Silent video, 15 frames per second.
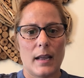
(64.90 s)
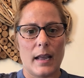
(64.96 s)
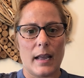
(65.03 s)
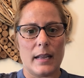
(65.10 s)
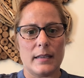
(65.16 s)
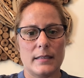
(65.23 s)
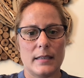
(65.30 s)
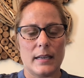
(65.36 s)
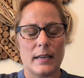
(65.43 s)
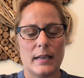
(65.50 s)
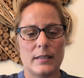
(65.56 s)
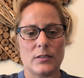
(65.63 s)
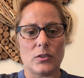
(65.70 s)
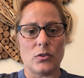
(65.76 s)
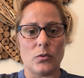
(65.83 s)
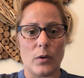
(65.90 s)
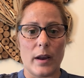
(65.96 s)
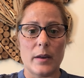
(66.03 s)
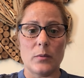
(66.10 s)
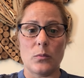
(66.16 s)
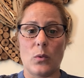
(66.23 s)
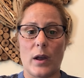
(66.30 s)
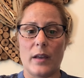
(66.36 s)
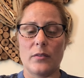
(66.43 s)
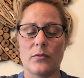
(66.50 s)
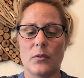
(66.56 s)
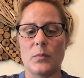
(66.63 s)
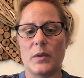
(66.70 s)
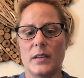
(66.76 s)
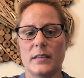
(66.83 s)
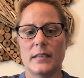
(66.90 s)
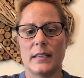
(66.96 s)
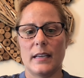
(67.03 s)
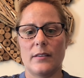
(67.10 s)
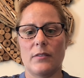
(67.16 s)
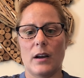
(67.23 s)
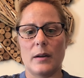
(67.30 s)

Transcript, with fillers: And it's a great way for me to give